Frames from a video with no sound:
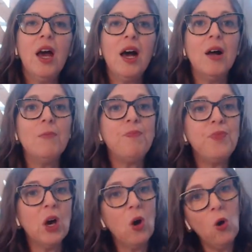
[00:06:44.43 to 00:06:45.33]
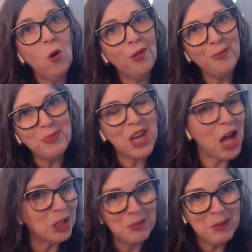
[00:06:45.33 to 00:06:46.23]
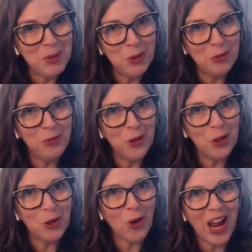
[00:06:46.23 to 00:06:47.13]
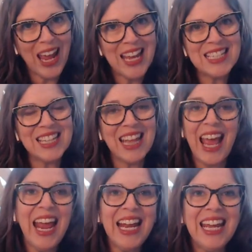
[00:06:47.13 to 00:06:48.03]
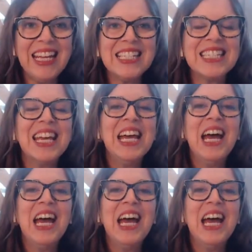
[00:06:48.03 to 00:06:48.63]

the whole color me beautiful craze in the 80s.